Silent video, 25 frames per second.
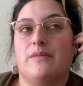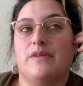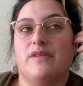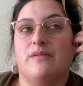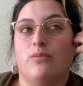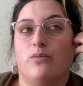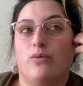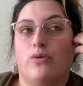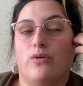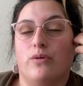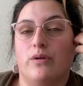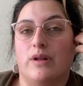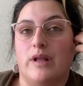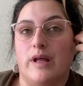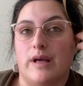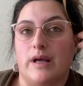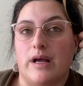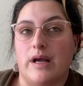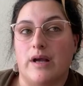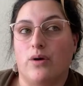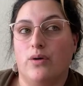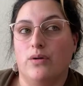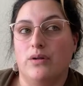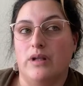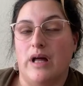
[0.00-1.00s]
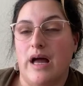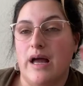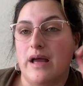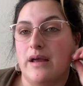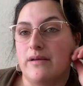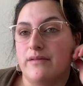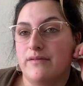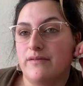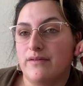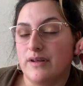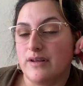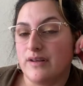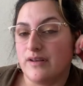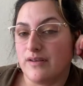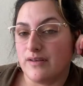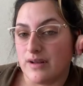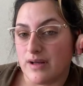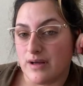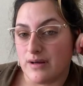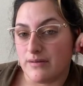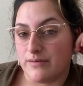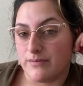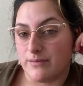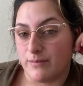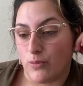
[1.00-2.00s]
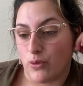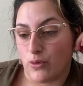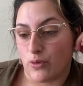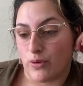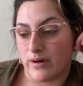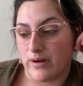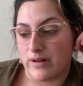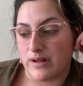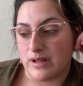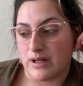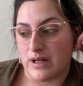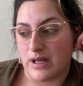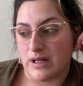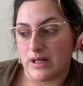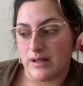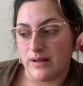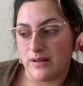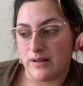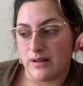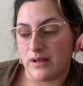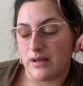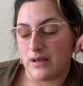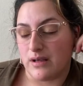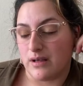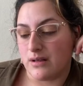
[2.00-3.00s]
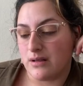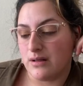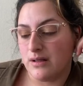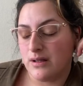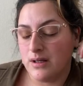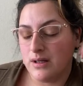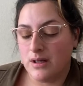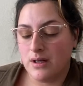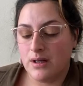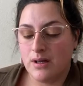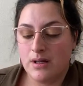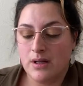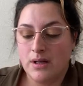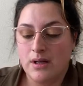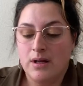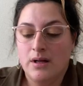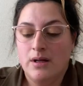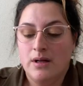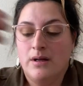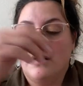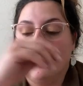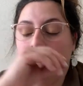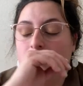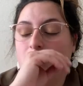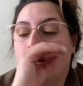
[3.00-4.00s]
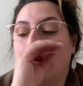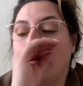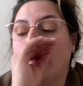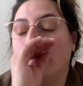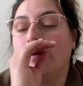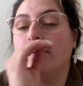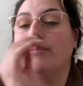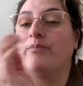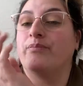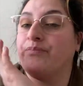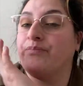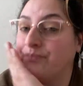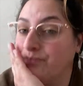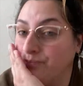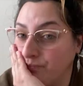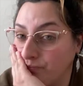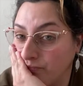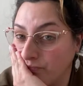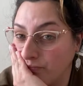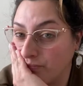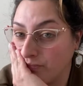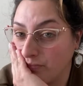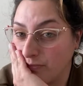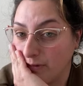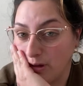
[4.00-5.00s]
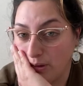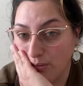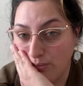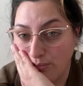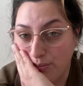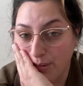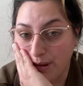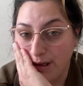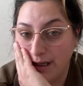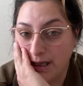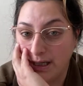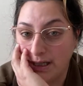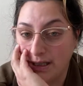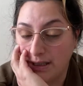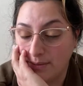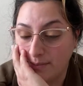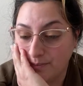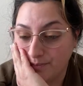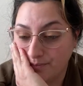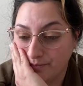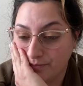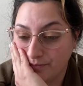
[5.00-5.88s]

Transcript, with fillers: it's more like I go live and stuff more than anything. Um, but